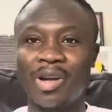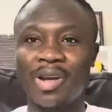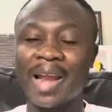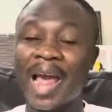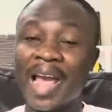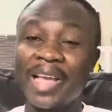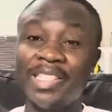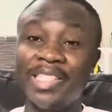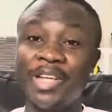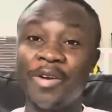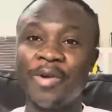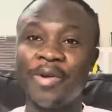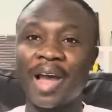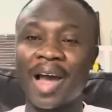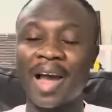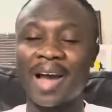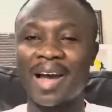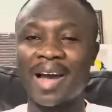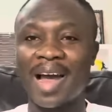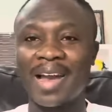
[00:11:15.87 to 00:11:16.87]

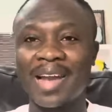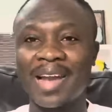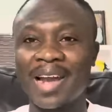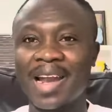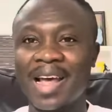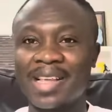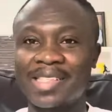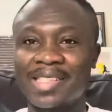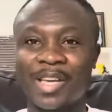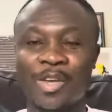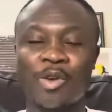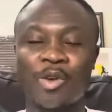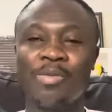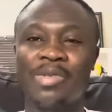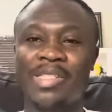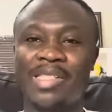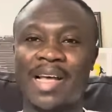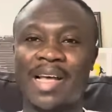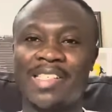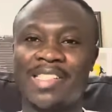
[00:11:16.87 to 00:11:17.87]
Nigeria under that
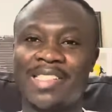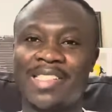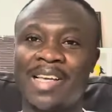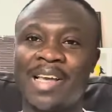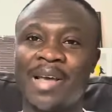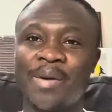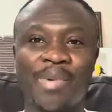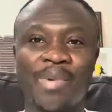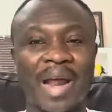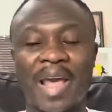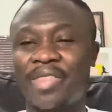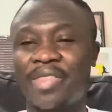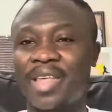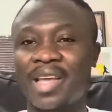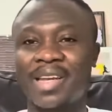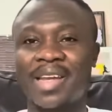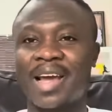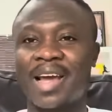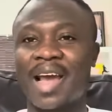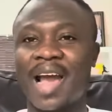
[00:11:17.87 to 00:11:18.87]
circumstance, but I
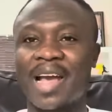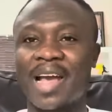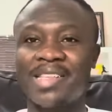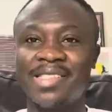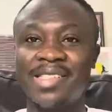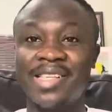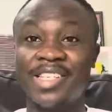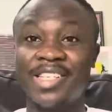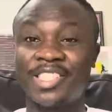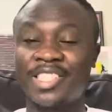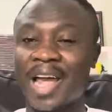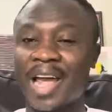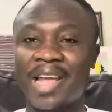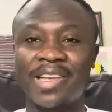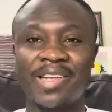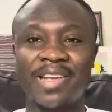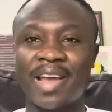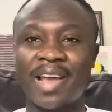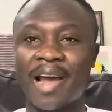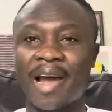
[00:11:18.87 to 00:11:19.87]
think the guys
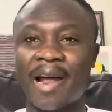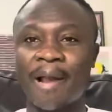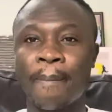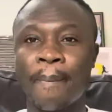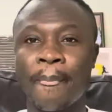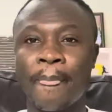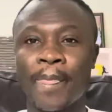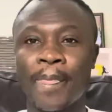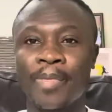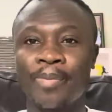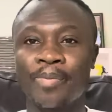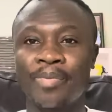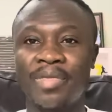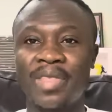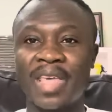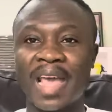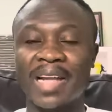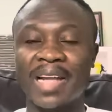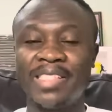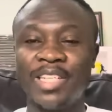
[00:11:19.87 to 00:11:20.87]
discharged
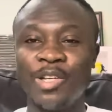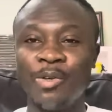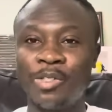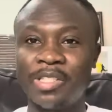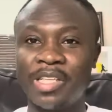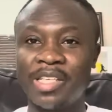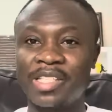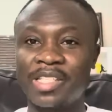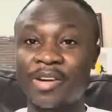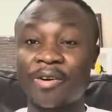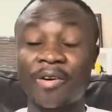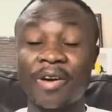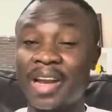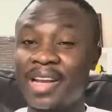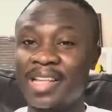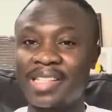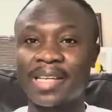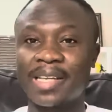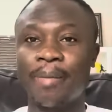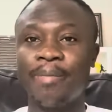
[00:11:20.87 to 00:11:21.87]
their duties
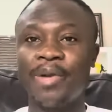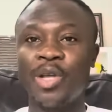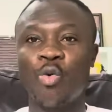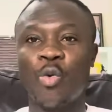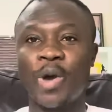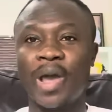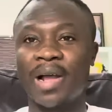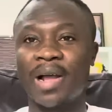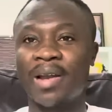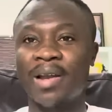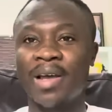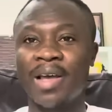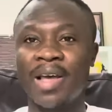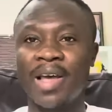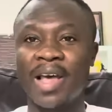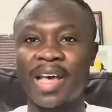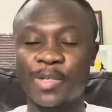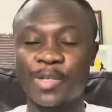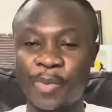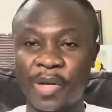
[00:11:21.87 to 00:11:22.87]
creditably well,
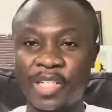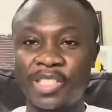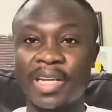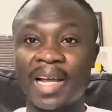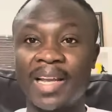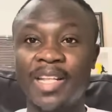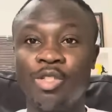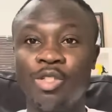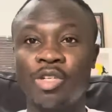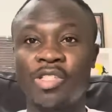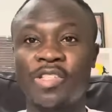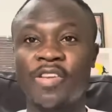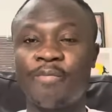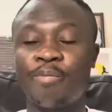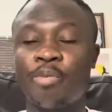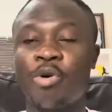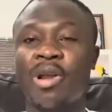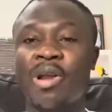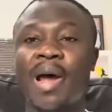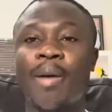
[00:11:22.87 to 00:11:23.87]
especially Joseph
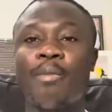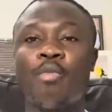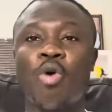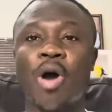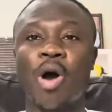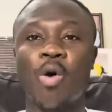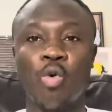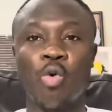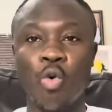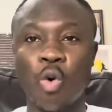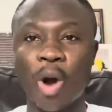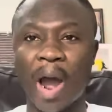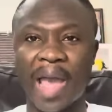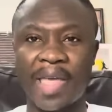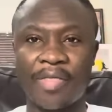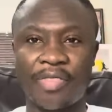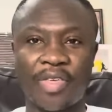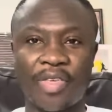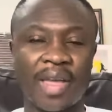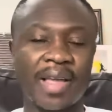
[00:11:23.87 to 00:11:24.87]
Paul Amwa, who I
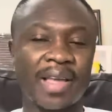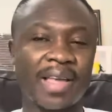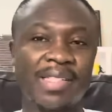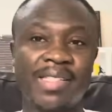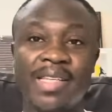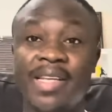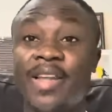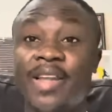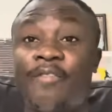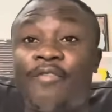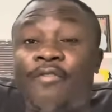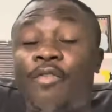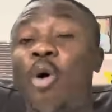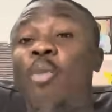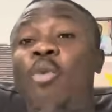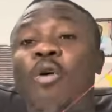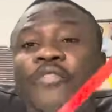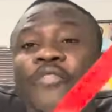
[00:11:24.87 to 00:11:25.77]
think is in the form of